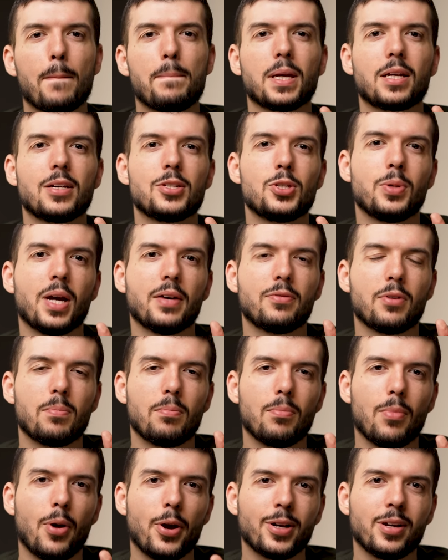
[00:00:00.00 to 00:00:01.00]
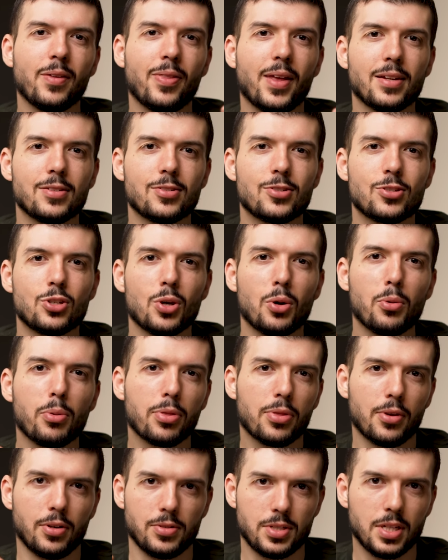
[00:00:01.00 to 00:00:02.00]
because you have a market that is so
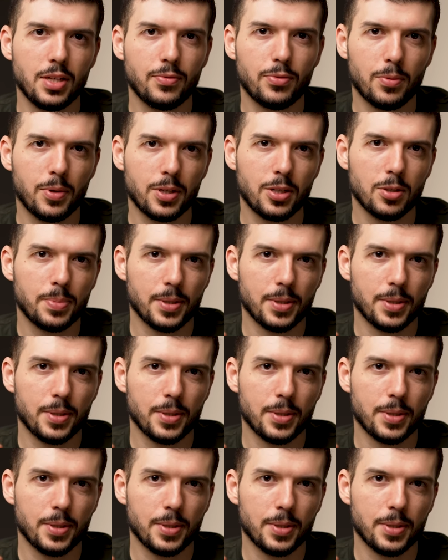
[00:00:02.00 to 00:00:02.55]
thirsty for what you're